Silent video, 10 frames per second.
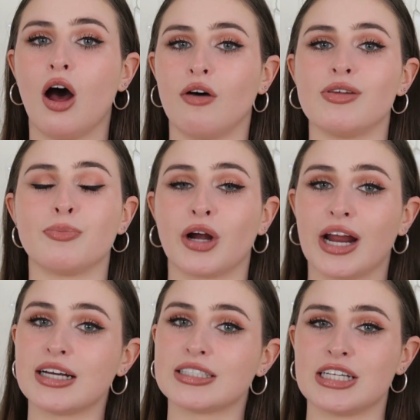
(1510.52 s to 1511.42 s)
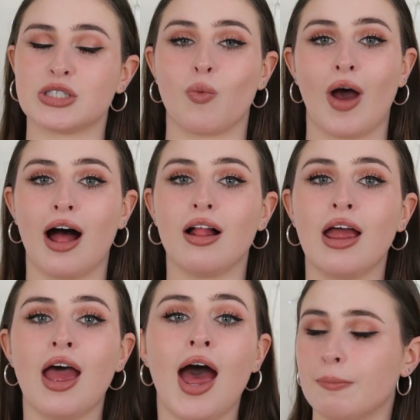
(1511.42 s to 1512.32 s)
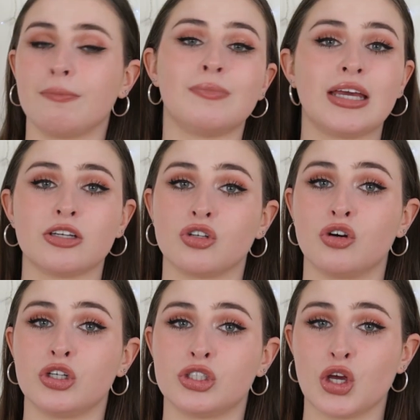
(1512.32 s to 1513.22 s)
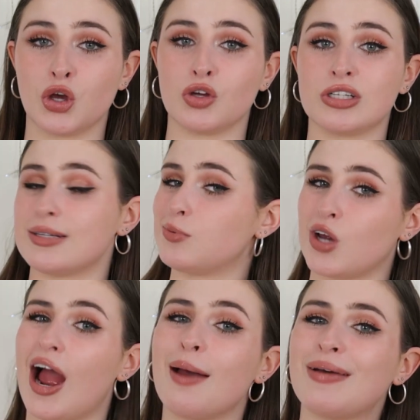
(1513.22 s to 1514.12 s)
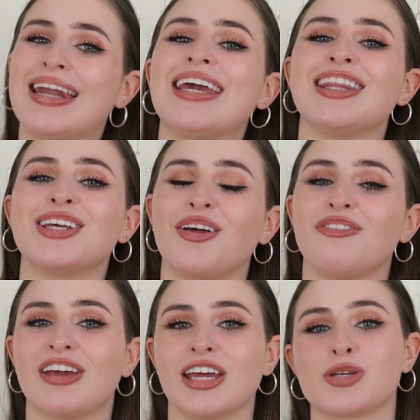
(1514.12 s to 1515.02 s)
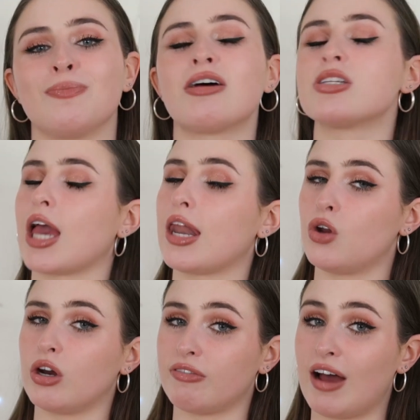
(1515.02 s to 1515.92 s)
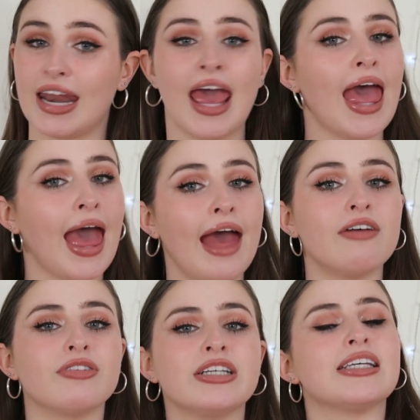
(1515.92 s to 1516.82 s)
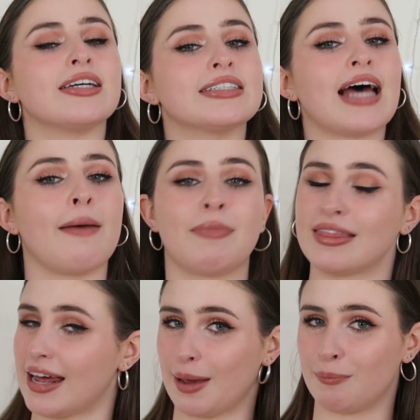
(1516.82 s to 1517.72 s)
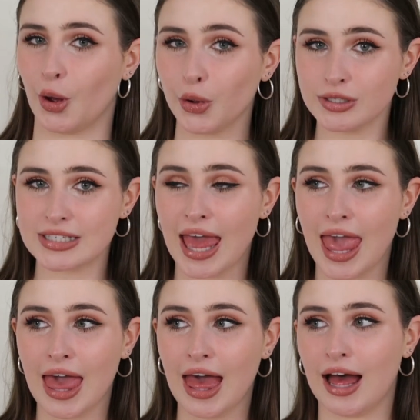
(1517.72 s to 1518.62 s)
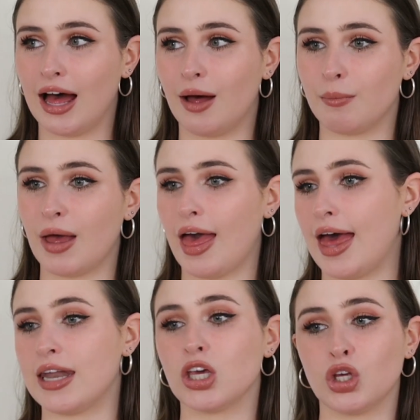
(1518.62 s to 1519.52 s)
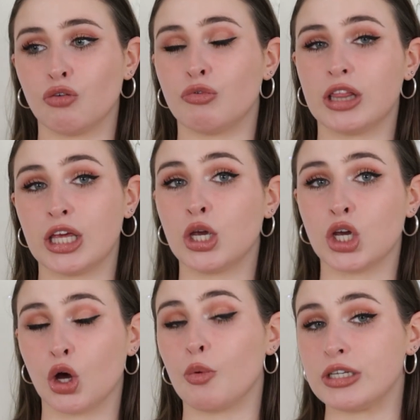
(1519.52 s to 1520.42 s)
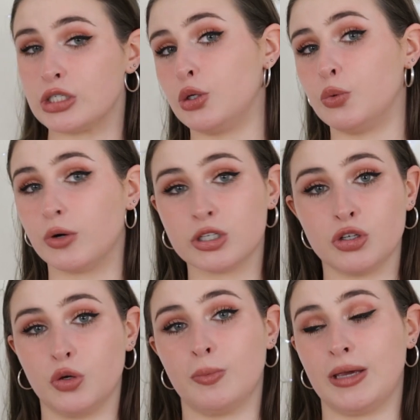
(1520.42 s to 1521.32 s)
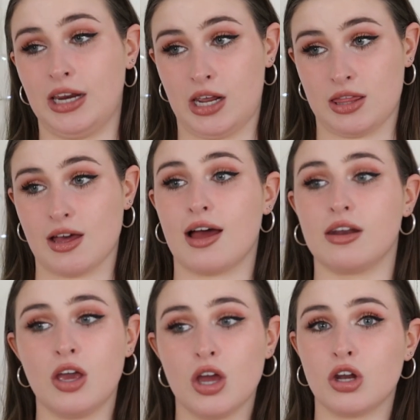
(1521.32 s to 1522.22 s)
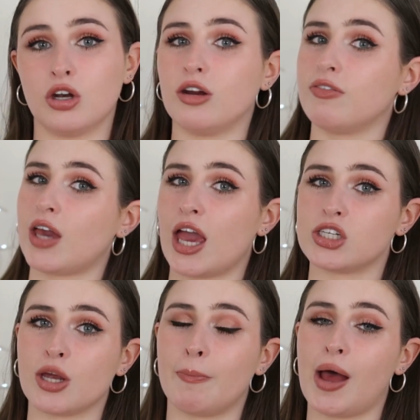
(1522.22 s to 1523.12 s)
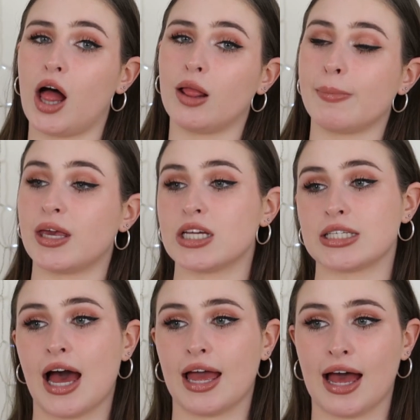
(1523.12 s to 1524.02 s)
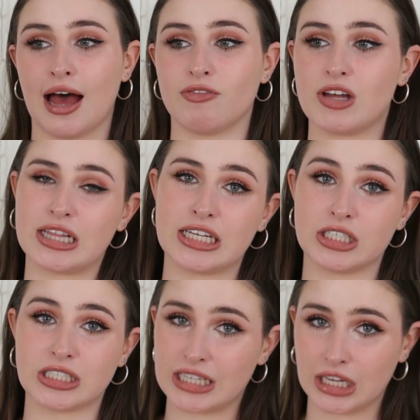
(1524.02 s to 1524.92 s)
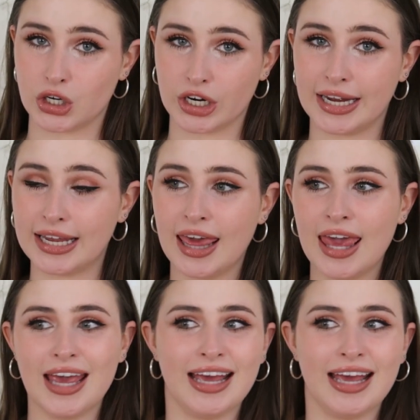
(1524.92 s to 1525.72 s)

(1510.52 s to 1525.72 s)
of the products as well. Make sure to subscribe and hit the notification bell to get notified every single time that I post. And you're really going to want to be hitting that notification bell because I have a little secret